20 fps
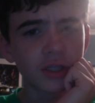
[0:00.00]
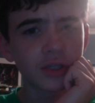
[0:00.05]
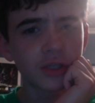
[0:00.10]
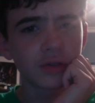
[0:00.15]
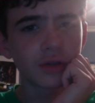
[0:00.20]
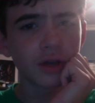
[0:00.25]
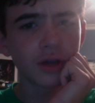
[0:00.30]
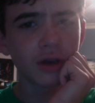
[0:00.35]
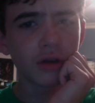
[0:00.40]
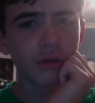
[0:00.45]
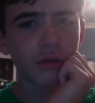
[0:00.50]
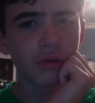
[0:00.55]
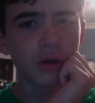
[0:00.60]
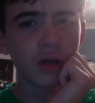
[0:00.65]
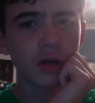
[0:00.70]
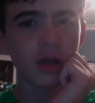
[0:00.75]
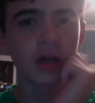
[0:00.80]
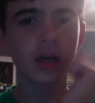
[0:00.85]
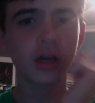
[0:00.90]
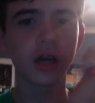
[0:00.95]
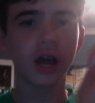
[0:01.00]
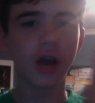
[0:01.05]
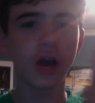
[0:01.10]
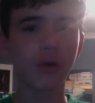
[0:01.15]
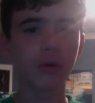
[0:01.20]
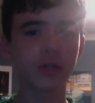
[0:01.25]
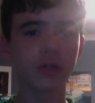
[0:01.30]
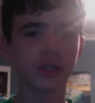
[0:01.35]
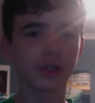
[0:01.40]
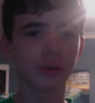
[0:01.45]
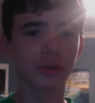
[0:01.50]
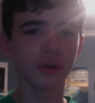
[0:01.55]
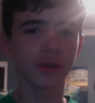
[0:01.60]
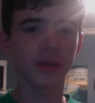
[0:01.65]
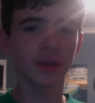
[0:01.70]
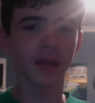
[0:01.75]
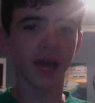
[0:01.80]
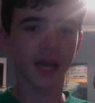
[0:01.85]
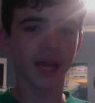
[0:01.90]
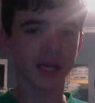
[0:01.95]
you know I was doing
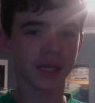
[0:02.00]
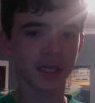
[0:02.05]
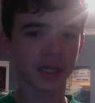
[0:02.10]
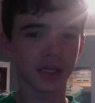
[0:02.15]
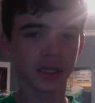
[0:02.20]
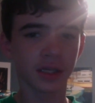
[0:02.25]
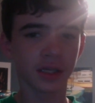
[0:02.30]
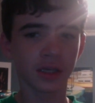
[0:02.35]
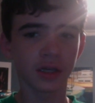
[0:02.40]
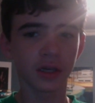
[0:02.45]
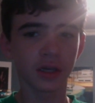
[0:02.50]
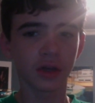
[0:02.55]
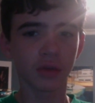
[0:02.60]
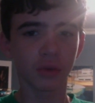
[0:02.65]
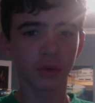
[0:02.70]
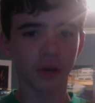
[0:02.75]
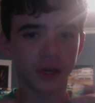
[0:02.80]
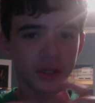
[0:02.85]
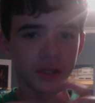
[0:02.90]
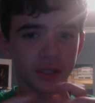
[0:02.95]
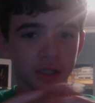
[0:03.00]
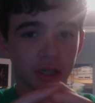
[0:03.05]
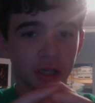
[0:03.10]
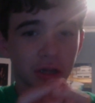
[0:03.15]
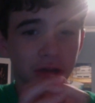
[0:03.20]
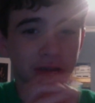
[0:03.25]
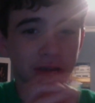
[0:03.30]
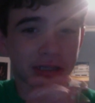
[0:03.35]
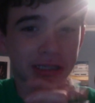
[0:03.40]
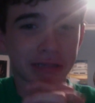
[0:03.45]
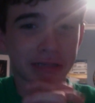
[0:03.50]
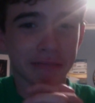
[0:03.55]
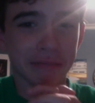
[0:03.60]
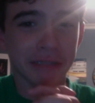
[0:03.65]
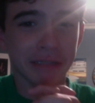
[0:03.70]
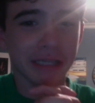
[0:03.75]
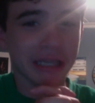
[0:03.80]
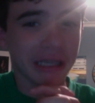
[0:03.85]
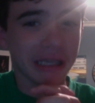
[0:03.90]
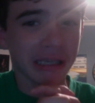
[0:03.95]
that? Were you stalking
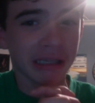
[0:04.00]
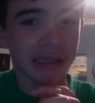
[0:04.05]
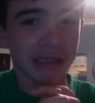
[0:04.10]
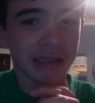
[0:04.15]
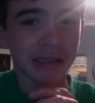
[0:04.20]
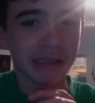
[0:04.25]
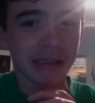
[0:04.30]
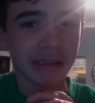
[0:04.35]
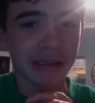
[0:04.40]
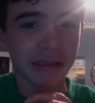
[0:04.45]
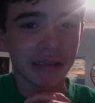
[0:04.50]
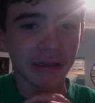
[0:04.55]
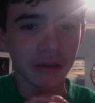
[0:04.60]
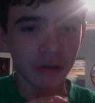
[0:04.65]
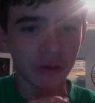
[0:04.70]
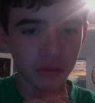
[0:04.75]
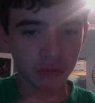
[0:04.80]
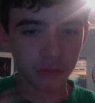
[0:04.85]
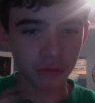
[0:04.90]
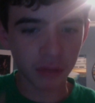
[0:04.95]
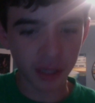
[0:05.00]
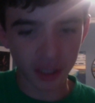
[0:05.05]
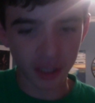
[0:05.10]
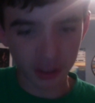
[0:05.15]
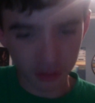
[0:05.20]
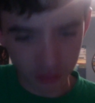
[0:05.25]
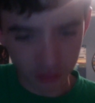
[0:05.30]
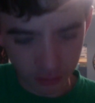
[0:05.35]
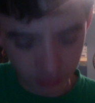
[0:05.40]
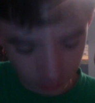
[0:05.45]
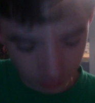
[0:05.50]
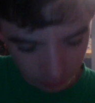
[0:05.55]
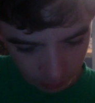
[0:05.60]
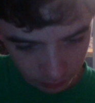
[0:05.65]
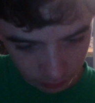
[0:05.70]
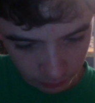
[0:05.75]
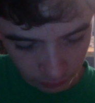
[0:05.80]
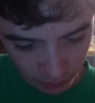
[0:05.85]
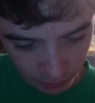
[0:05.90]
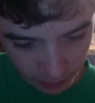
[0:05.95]
me? Oh, wait.
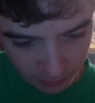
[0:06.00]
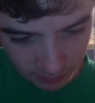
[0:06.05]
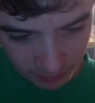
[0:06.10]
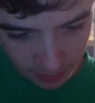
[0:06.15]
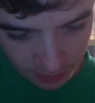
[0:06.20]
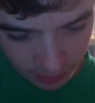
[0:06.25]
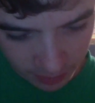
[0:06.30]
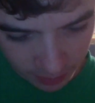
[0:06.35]
Wait a minute.